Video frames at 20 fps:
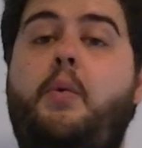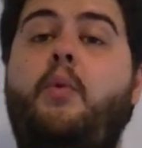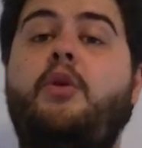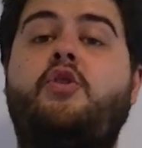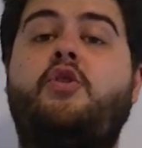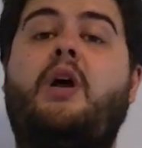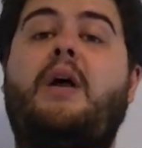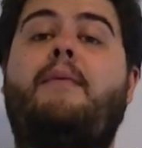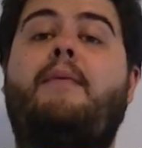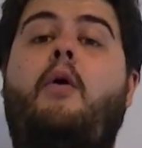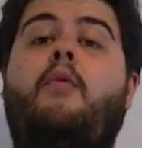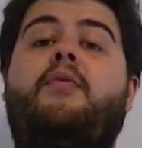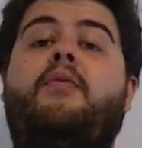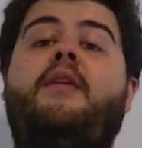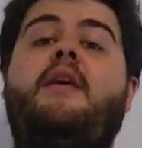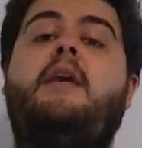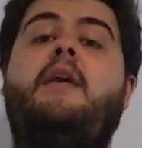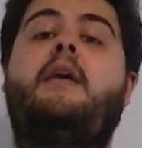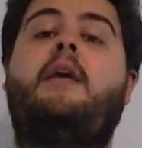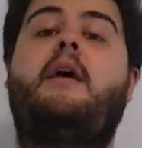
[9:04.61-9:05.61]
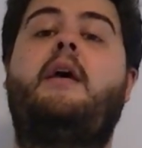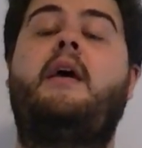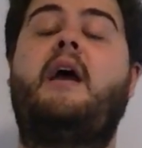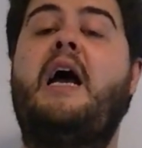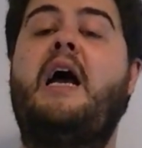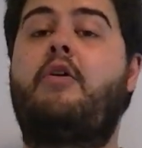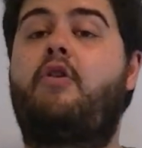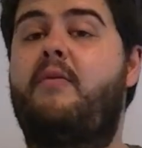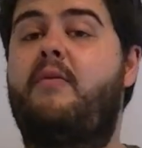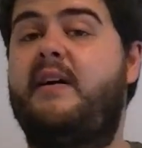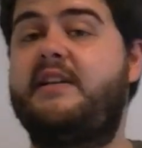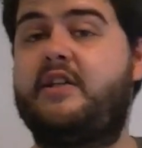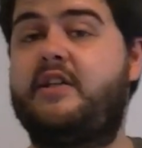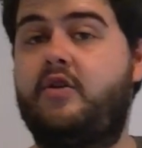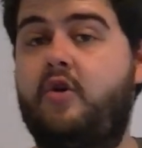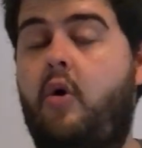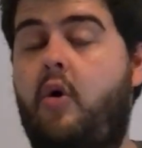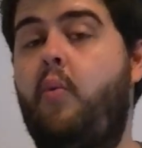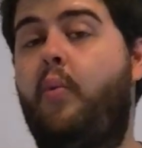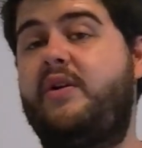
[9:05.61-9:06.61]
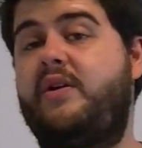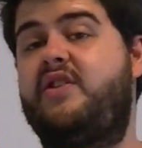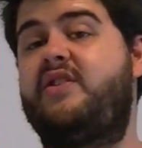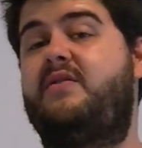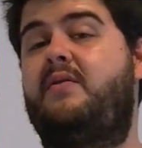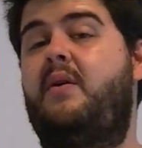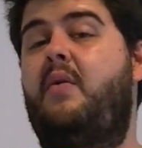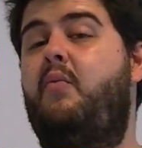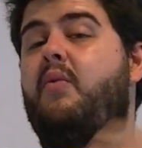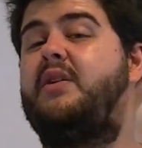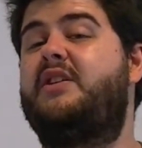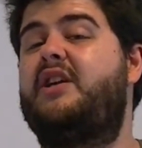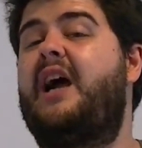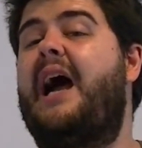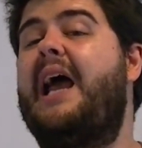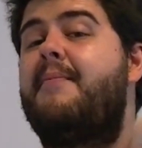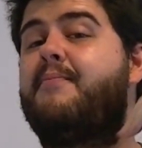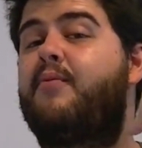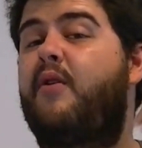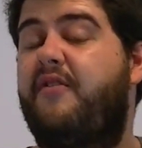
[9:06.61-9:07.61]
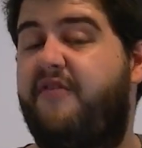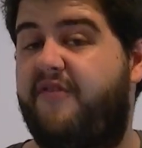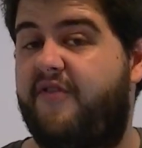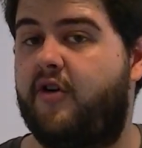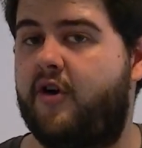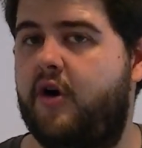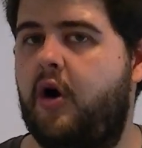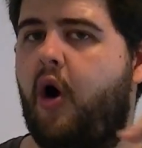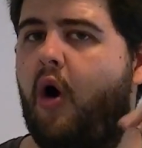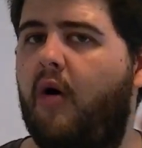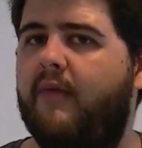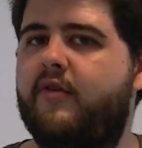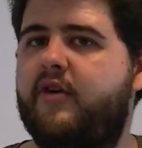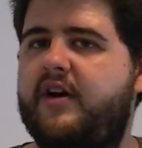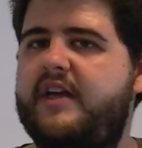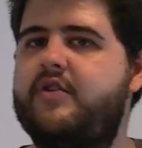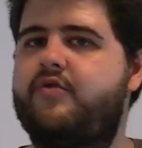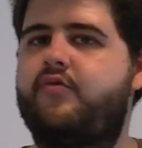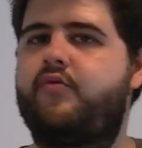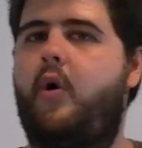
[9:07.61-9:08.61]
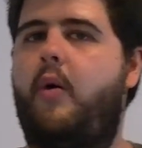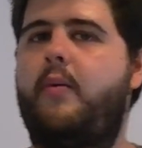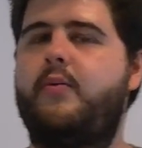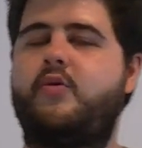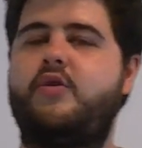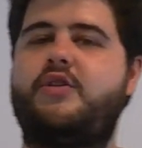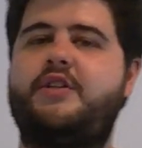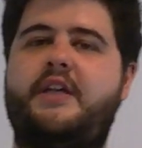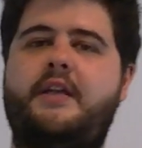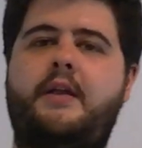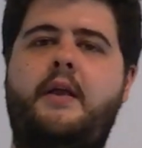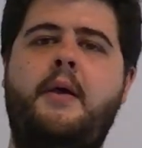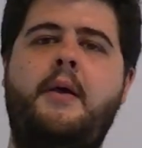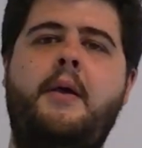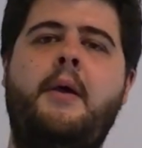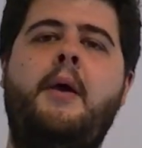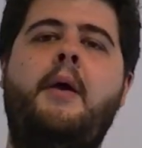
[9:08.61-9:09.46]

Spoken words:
We talk about the acrobatic knot, which I prefer over his rope routine,